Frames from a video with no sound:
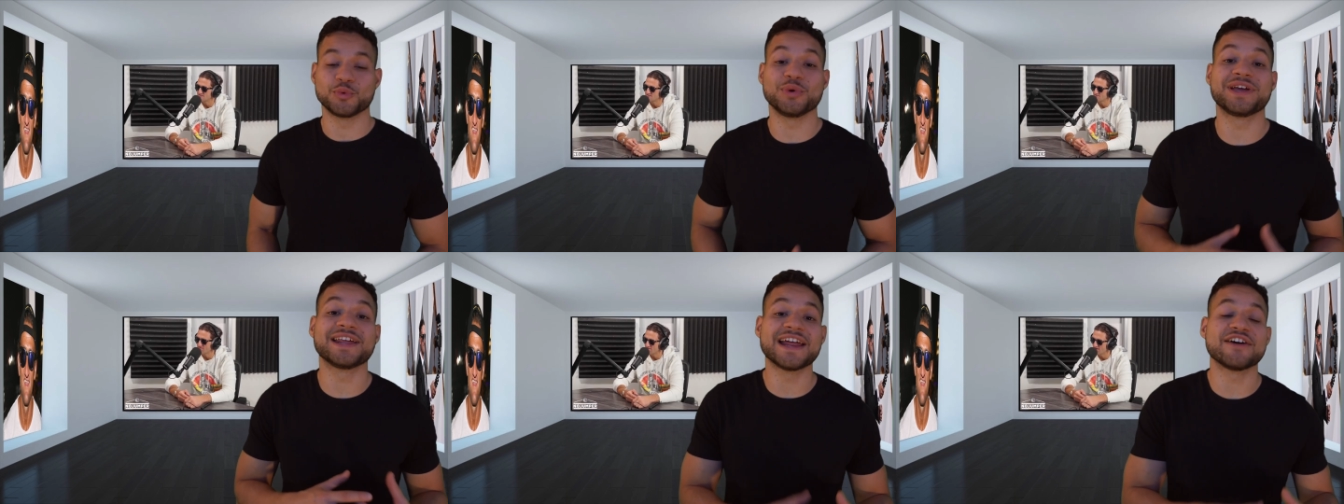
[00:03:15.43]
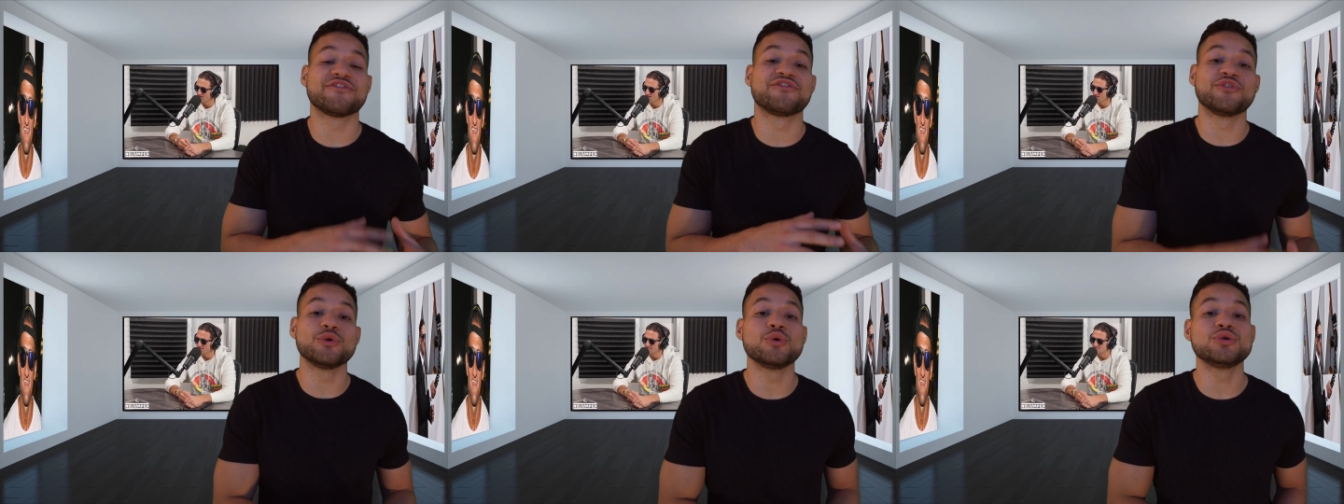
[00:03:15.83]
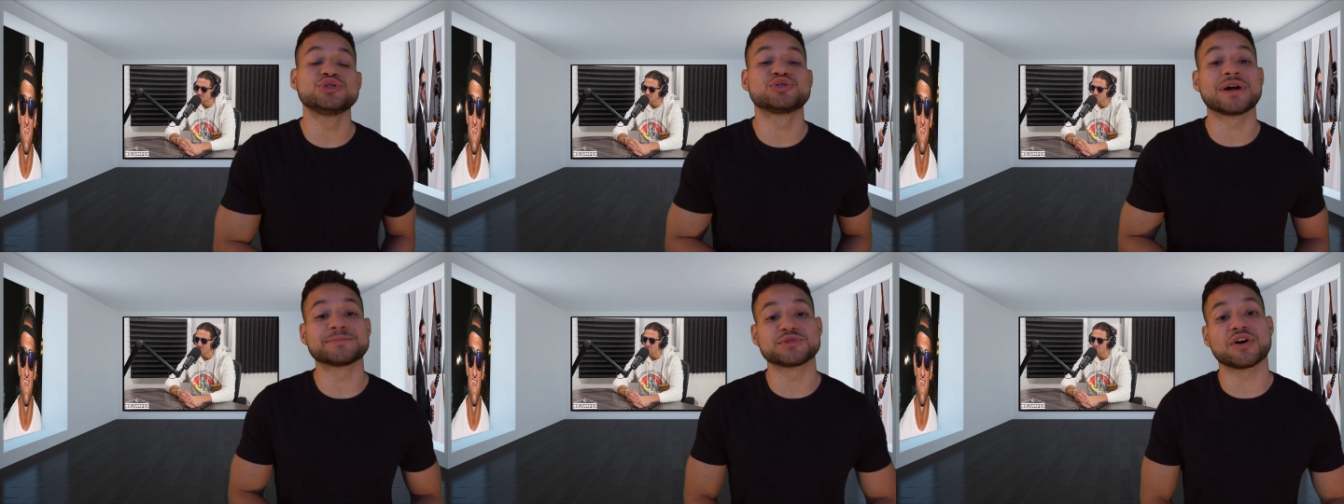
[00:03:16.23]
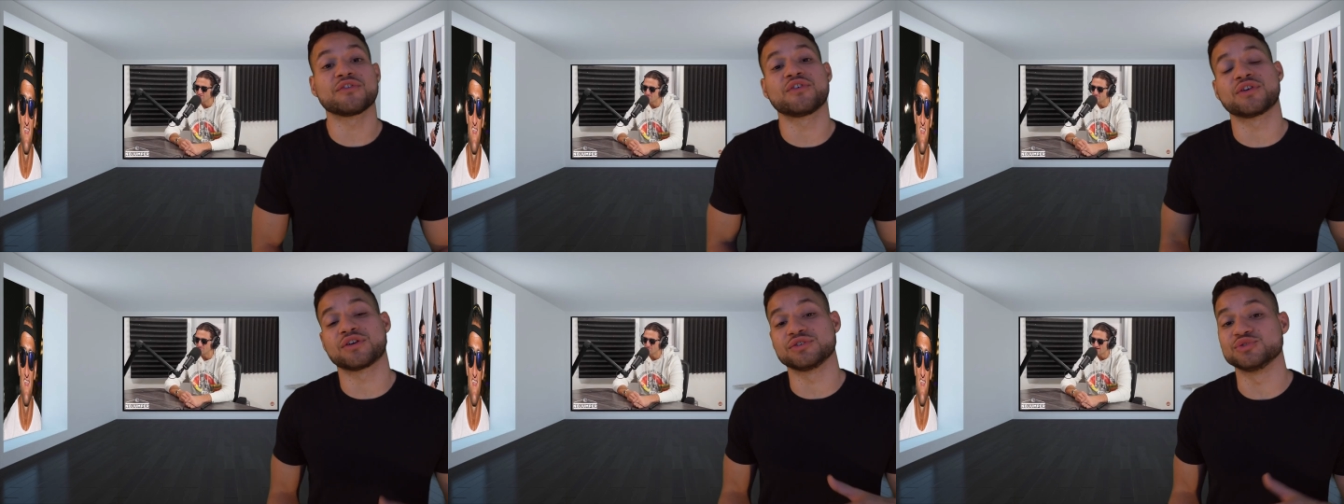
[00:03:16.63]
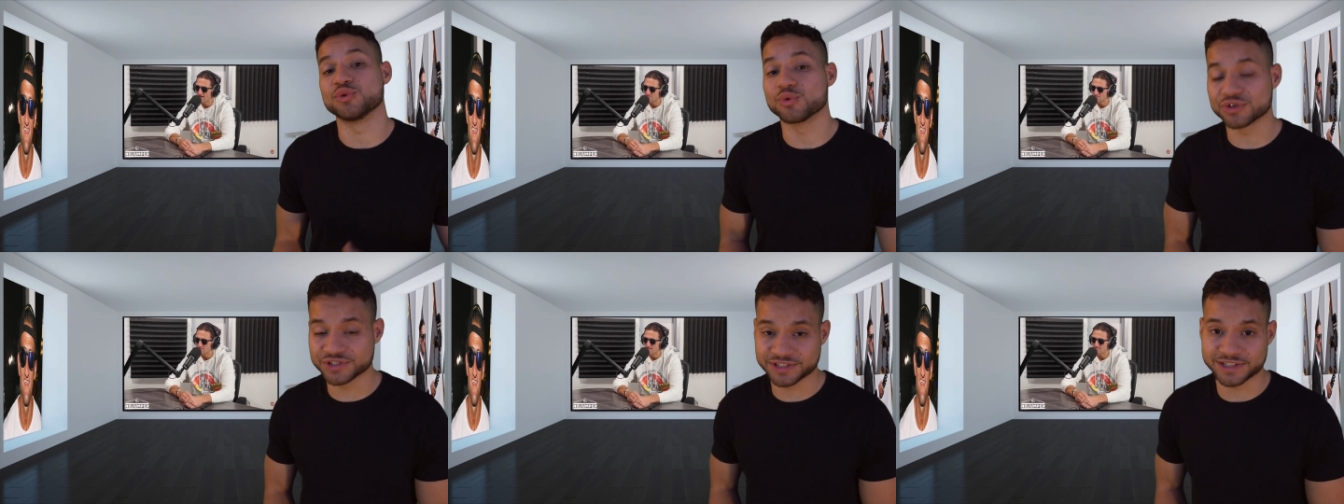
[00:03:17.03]
We can have food dropped off on our
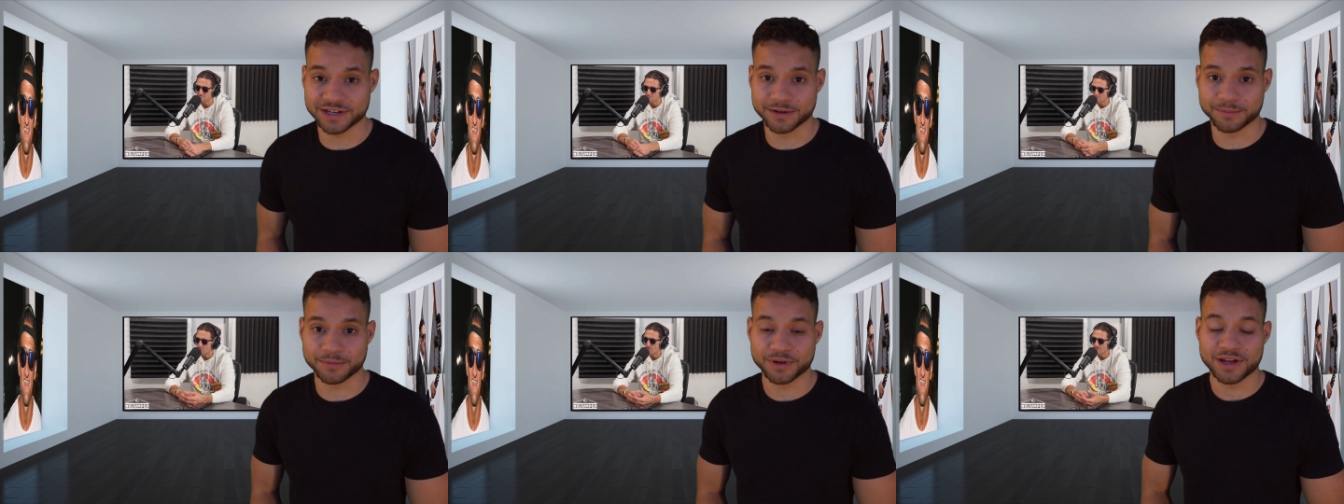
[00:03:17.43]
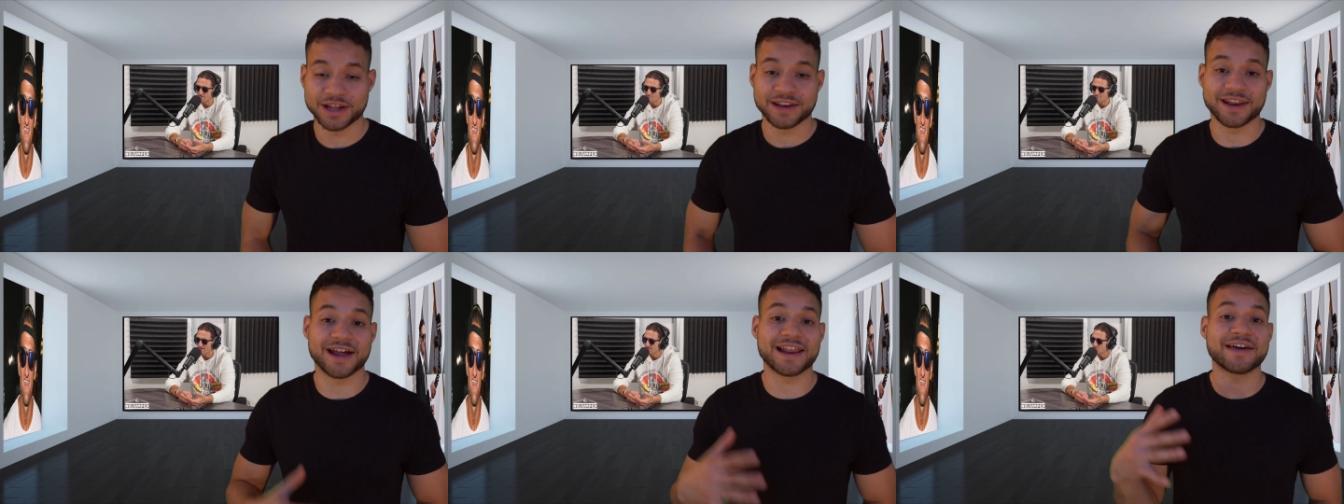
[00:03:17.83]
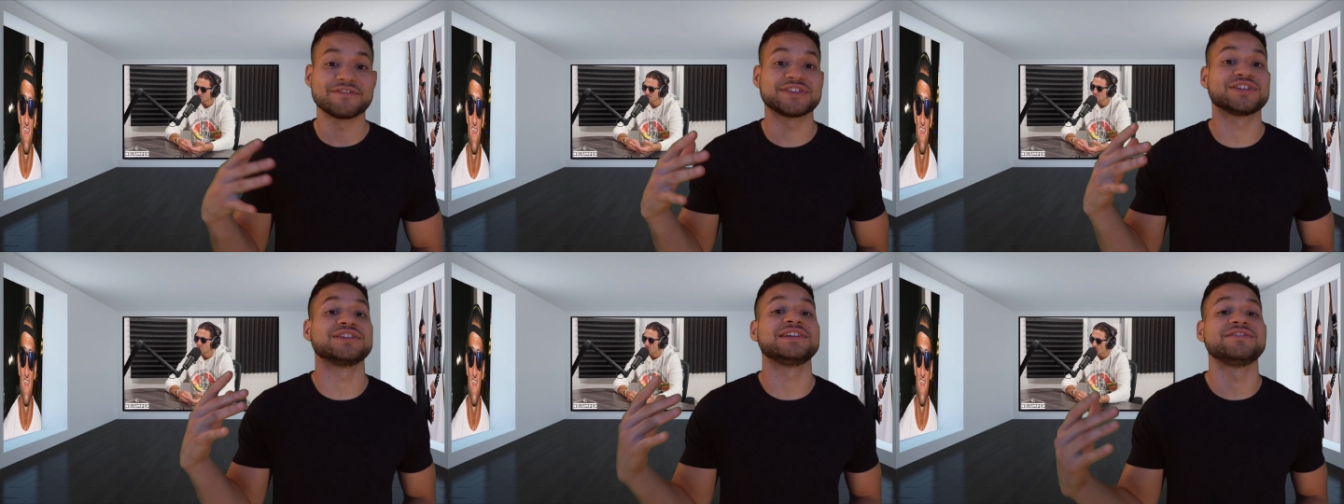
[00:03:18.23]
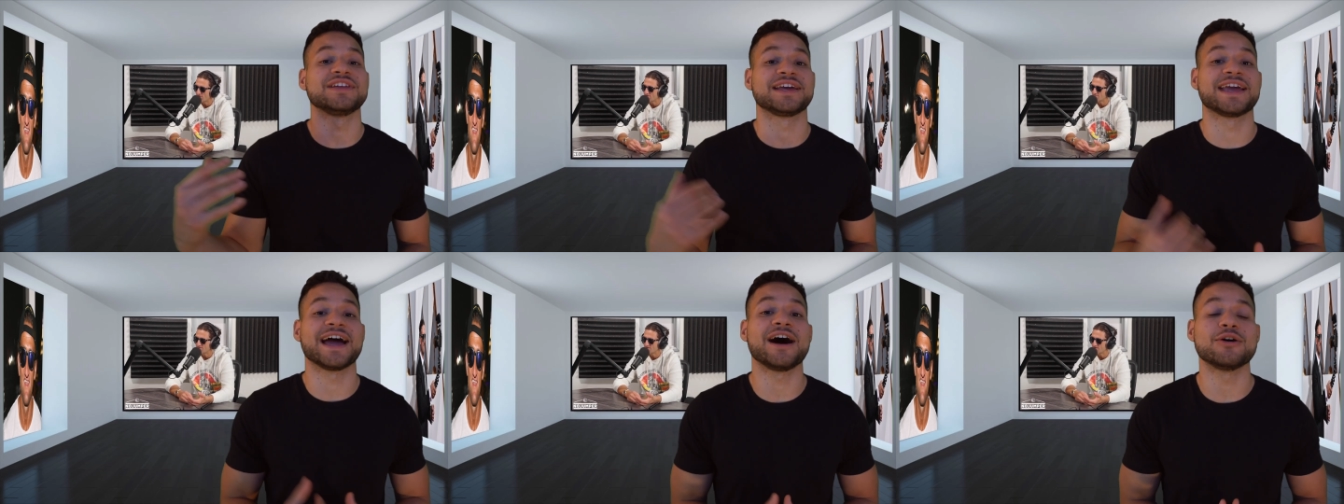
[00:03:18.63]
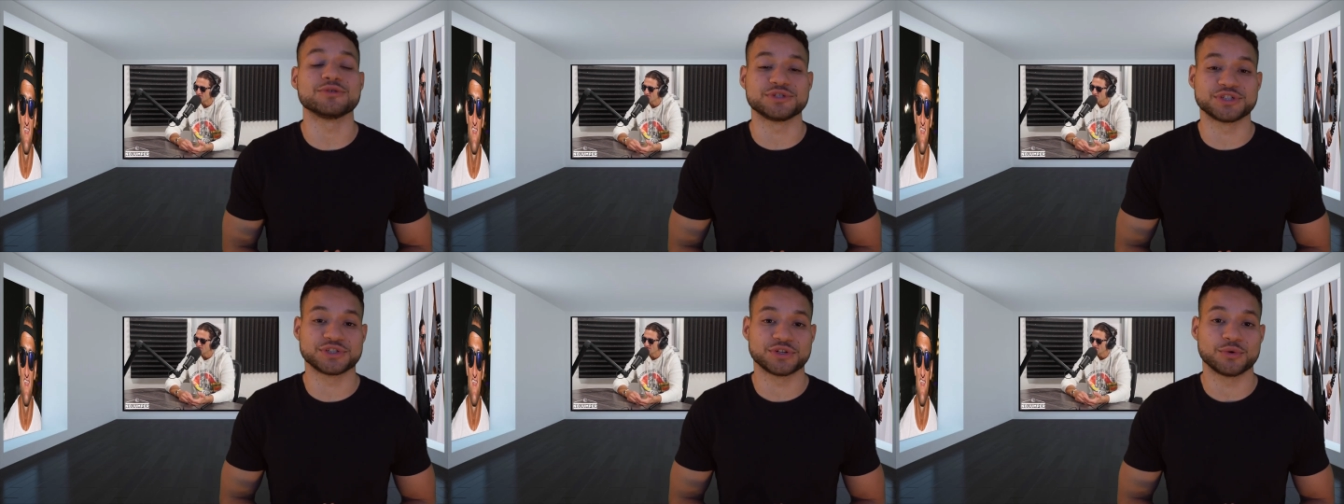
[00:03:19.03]
doorstep, not having to leave the
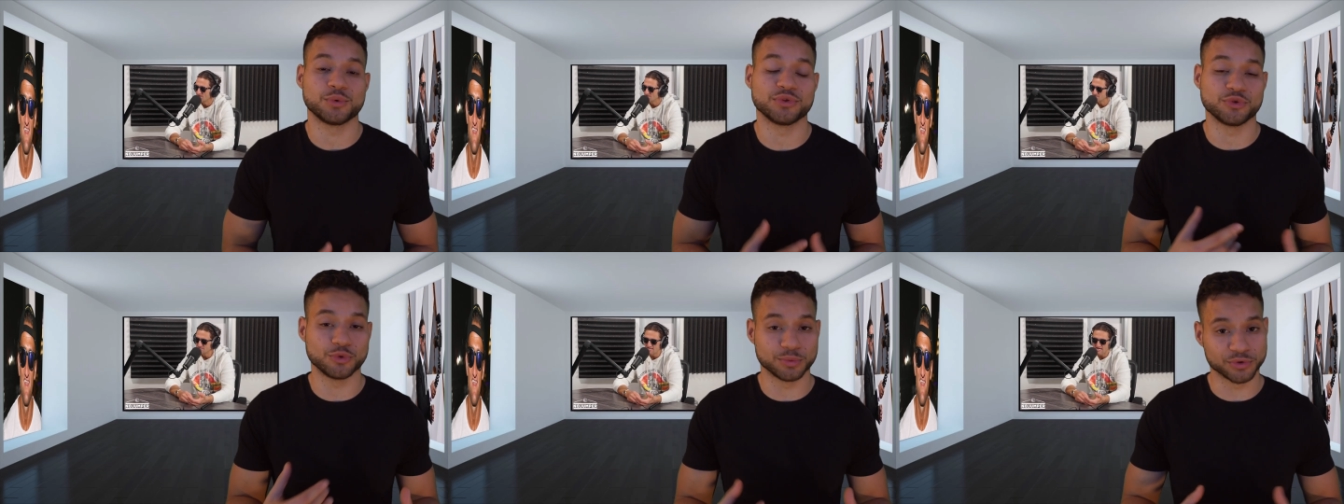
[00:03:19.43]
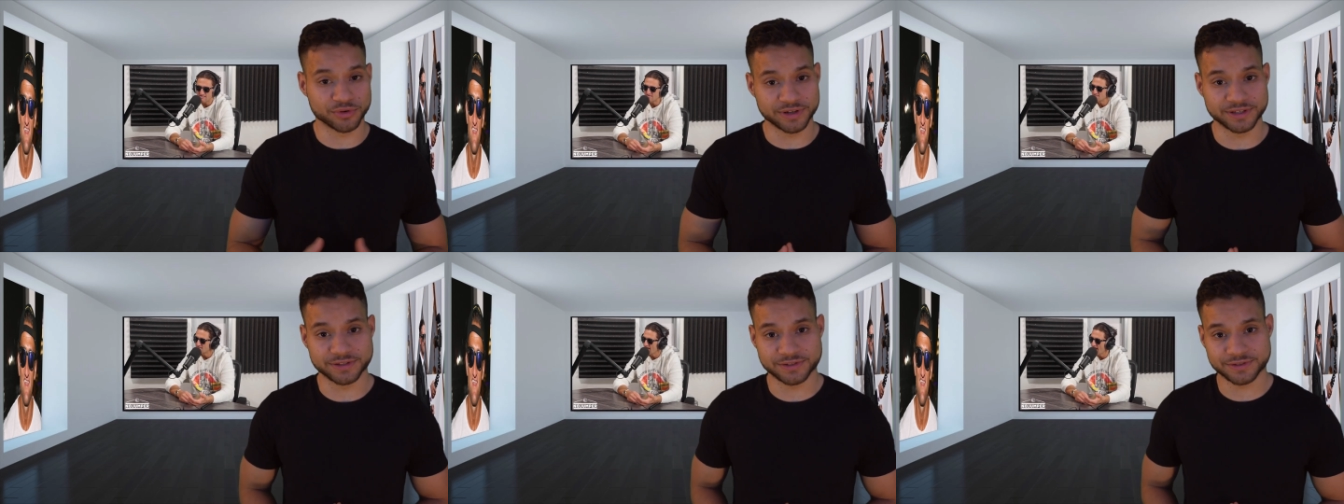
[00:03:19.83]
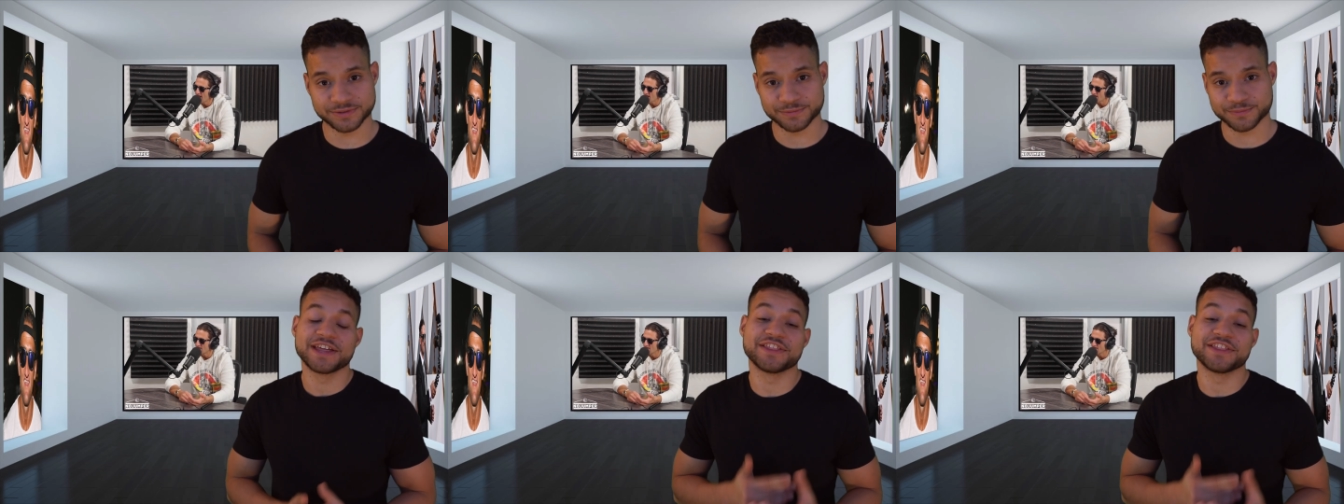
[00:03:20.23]
couch with Uber Eats.